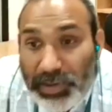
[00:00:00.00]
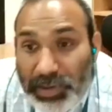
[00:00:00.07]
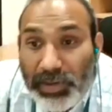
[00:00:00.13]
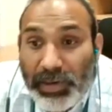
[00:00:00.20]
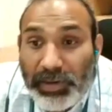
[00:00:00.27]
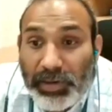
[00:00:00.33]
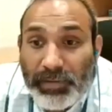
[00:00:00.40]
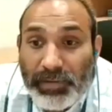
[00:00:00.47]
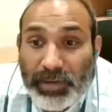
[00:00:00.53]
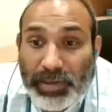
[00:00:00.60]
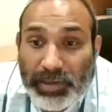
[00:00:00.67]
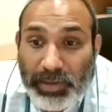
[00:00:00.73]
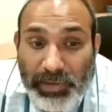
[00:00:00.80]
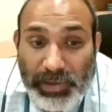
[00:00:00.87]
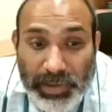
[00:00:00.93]
is related with the
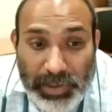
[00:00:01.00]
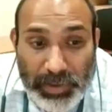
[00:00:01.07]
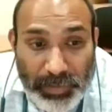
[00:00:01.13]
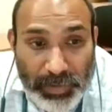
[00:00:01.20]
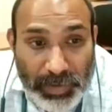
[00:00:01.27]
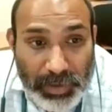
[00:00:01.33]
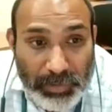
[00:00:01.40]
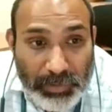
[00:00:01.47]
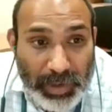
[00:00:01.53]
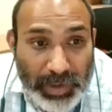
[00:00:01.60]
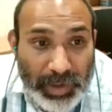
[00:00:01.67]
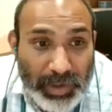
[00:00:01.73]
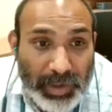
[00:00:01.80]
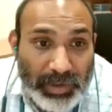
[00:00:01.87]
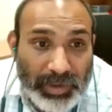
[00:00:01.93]
civil disputes, but
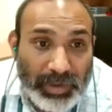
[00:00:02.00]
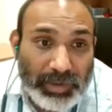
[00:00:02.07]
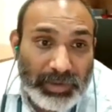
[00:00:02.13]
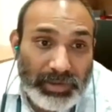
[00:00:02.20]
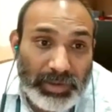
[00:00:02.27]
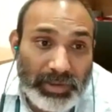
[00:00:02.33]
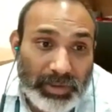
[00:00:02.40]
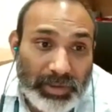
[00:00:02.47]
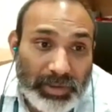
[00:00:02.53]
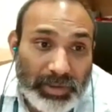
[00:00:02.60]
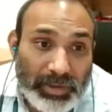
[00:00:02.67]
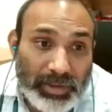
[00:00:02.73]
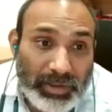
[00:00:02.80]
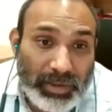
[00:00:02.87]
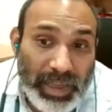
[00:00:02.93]
here
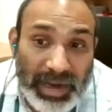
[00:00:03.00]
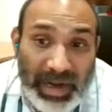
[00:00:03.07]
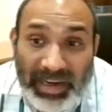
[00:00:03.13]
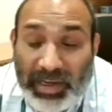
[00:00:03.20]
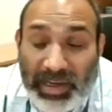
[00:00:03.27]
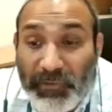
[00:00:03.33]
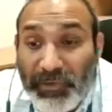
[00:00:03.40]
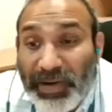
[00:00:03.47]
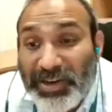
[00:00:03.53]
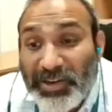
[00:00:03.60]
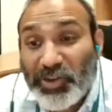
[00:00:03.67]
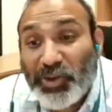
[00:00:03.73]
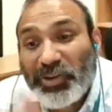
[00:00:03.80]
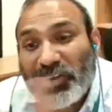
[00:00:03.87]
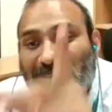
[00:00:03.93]
there are different
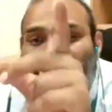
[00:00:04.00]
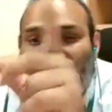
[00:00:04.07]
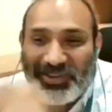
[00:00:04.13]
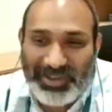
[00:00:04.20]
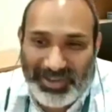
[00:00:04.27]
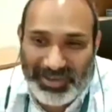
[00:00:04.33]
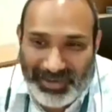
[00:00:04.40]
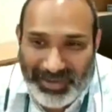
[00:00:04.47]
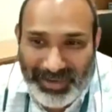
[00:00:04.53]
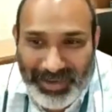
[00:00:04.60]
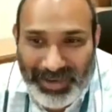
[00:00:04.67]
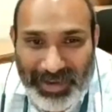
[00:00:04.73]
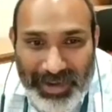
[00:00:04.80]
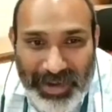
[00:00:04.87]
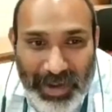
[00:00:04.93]
jurisdictions.
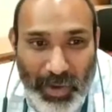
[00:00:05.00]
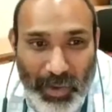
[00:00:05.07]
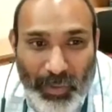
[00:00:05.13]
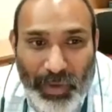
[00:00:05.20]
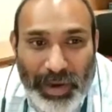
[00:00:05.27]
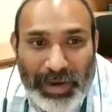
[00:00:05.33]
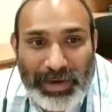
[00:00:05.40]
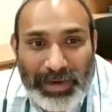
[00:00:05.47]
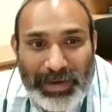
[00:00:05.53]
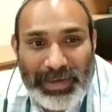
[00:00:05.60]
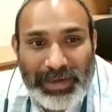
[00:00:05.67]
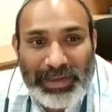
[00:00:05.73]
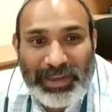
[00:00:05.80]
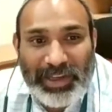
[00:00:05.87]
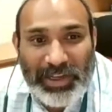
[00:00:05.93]
One, it is
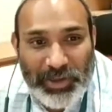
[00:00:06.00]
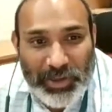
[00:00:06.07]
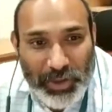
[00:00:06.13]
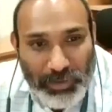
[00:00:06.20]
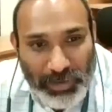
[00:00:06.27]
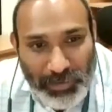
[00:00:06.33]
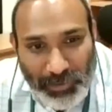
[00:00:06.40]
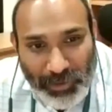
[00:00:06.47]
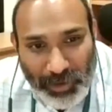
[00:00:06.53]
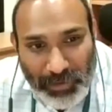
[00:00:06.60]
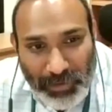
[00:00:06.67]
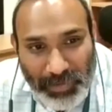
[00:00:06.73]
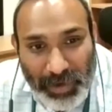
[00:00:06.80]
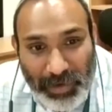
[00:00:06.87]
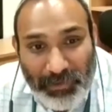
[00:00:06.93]
in consumer
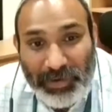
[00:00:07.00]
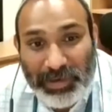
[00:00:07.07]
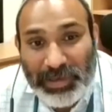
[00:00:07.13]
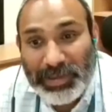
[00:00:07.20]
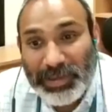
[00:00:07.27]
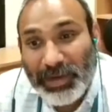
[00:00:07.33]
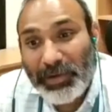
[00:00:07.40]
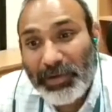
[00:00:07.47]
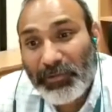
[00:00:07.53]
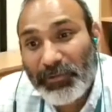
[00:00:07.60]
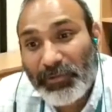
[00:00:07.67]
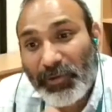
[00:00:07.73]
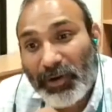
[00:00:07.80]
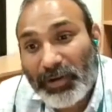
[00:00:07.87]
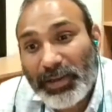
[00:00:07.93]
forum, which is governed
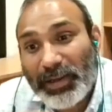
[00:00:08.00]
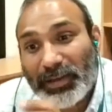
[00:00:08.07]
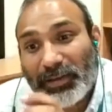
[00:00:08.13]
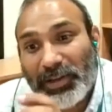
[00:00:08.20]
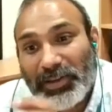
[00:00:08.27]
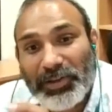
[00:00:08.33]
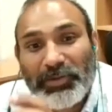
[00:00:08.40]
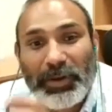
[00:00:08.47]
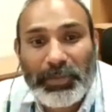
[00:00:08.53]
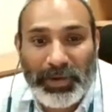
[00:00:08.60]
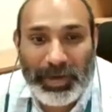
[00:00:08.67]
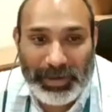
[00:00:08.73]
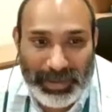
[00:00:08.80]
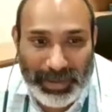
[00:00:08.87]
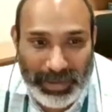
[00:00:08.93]
for the Consumer
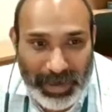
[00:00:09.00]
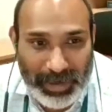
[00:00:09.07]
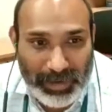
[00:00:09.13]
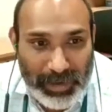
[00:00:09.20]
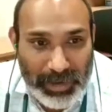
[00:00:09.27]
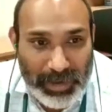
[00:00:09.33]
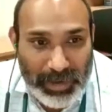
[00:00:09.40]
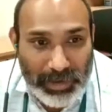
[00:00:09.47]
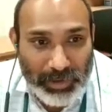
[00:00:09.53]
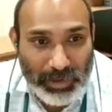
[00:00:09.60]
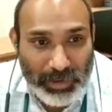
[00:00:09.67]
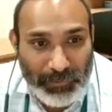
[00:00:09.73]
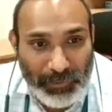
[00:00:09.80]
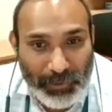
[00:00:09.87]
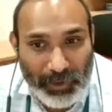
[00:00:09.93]
Protection Act. So
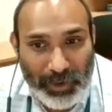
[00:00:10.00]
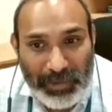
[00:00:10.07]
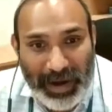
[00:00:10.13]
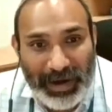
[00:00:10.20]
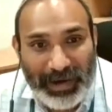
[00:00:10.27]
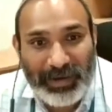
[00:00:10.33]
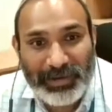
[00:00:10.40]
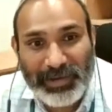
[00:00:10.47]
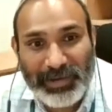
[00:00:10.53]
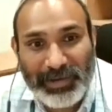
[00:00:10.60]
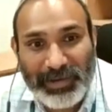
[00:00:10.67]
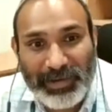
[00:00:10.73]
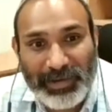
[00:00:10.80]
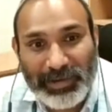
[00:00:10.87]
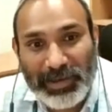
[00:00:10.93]
the forum
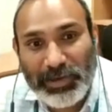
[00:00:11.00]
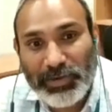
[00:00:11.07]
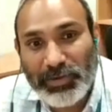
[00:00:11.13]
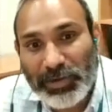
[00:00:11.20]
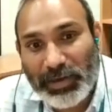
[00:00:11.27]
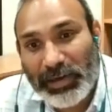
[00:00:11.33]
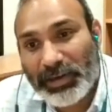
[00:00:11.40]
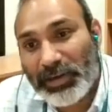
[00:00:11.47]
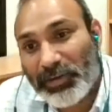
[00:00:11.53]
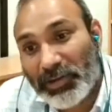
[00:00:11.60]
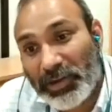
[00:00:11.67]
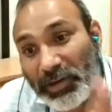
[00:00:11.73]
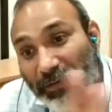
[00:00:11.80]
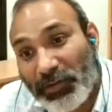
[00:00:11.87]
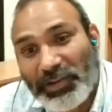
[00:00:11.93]
addresses issues related to the
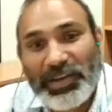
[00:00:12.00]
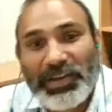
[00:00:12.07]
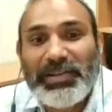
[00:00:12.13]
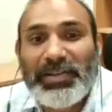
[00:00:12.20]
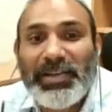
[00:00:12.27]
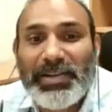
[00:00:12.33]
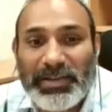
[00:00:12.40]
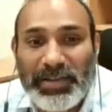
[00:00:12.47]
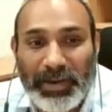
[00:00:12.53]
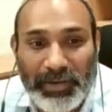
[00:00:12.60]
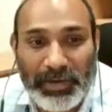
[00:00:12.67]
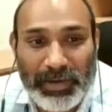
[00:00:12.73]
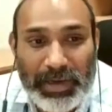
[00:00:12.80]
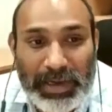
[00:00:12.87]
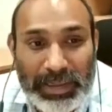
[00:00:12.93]
deficiency in service.
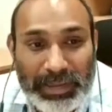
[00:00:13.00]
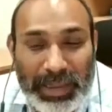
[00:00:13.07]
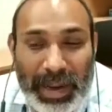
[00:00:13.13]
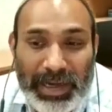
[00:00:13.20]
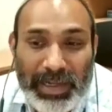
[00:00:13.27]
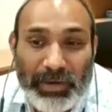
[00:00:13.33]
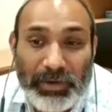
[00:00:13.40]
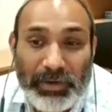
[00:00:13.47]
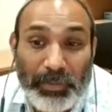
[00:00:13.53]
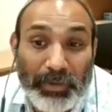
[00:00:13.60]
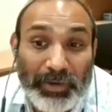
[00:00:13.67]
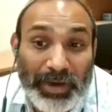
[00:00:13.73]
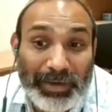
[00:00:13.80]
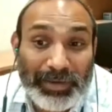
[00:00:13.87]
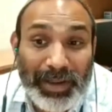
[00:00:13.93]
That's why to
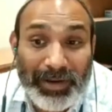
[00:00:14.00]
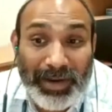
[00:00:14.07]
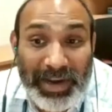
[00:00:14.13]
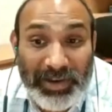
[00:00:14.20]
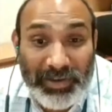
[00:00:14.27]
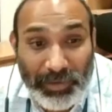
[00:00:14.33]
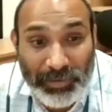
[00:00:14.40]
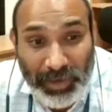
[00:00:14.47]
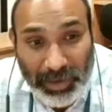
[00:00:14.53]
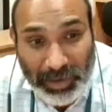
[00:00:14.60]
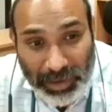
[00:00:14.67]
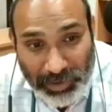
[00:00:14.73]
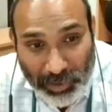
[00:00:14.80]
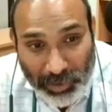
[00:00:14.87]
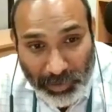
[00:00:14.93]
protect the rights of the
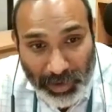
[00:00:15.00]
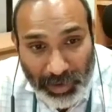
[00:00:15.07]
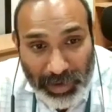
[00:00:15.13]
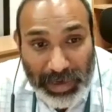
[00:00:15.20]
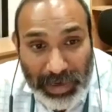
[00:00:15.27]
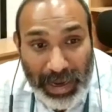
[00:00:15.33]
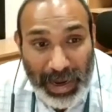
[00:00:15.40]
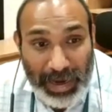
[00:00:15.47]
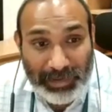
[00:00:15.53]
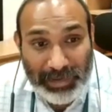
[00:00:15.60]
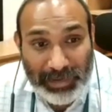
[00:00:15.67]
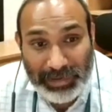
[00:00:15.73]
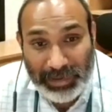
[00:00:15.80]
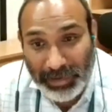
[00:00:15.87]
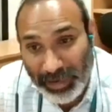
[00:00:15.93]
consumer. And
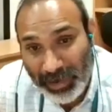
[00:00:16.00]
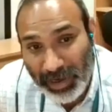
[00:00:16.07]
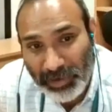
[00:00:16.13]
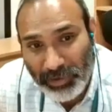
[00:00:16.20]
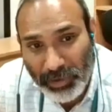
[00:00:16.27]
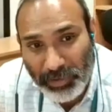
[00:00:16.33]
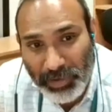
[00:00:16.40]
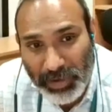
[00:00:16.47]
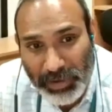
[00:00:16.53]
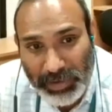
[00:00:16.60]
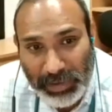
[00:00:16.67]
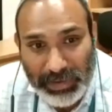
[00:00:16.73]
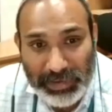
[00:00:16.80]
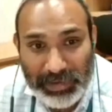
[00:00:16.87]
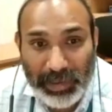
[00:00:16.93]
this RERA tribunals,
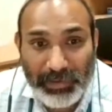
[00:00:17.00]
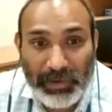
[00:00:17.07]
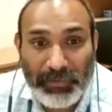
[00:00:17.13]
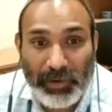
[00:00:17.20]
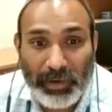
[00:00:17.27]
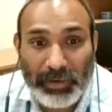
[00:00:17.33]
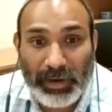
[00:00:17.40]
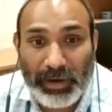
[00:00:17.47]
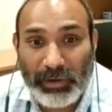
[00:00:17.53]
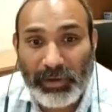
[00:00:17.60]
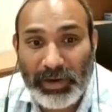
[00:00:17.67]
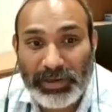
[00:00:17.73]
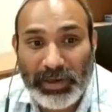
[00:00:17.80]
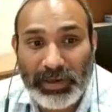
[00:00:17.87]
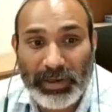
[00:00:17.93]
it is governed for the
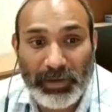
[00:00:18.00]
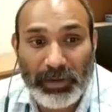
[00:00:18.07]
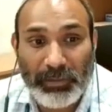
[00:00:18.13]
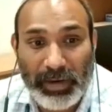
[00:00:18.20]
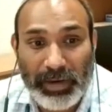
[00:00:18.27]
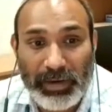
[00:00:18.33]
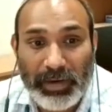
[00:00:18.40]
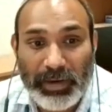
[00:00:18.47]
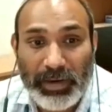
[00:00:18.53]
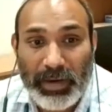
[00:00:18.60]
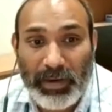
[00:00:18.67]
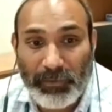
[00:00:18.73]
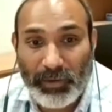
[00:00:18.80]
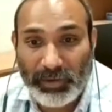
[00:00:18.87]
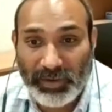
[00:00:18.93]
regulation development
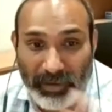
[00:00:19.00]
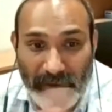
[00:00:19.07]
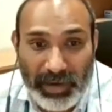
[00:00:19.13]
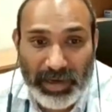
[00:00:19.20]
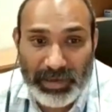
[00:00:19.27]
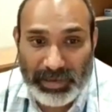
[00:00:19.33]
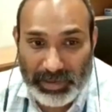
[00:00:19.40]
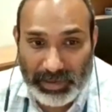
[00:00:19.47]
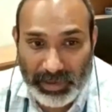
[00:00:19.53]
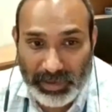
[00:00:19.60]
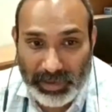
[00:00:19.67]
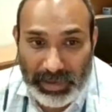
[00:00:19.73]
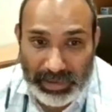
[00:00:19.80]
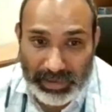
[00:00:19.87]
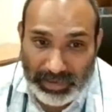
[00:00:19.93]
for the real estate.
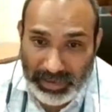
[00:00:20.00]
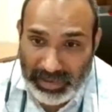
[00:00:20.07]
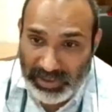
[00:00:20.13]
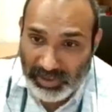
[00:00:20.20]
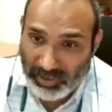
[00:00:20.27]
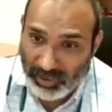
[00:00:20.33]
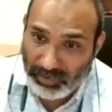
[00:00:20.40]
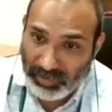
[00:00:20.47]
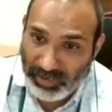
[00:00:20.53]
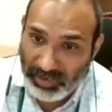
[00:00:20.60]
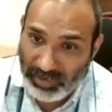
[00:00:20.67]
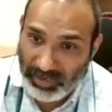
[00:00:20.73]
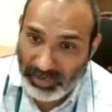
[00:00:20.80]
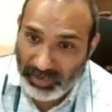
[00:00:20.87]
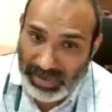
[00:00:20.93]
These
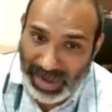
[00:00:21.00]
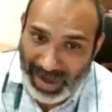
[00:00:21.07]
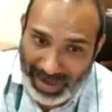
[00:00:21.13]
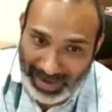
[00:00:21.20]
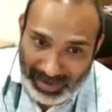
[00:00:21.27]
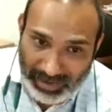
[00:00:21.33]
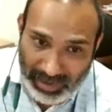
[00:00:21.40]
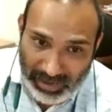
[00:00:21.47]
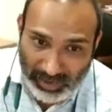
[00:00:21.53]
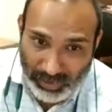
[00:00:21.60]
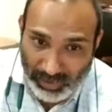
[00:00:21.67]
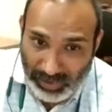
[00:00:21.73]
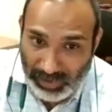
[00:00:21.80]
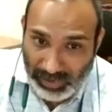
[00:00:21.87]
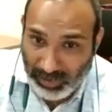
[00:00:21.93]
tribunals handle the issue
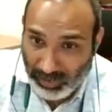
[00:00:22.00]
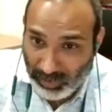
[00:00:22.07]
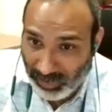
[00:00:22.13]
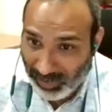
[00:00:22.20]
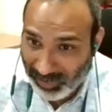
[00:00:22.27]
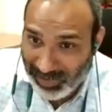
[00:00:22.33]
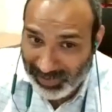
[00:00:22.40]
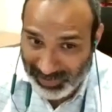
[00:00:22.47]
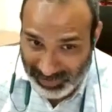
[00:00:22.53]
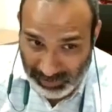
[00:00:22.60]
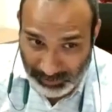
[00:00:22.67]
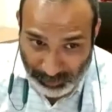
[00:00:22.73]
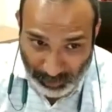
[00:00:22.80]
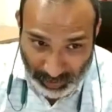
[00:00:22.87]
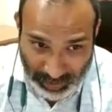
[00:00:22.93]
related to the real estate
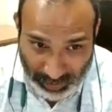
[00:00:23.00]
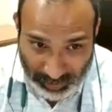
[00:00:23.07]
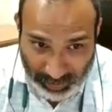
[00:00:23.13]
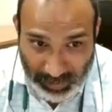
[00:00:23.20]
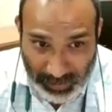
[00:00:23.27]
project,